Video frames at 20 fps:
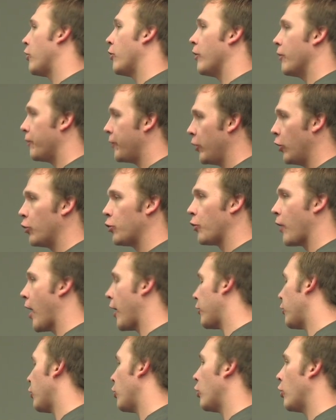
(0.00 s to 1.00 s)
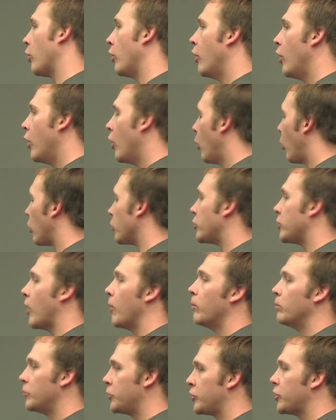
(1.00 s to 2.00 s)
or the field director or
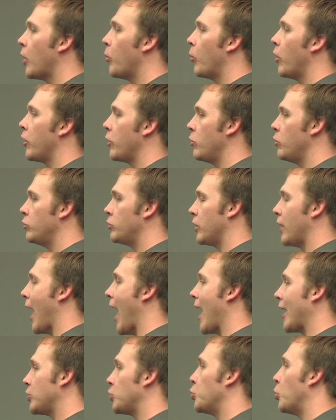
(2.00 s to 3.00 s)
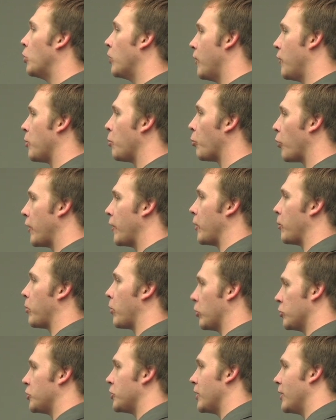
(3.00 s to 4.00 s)
someone who's an actual living, breathing
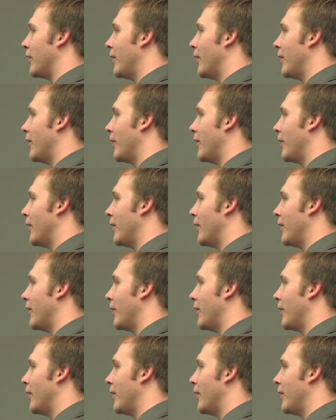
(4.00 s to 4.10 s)
person.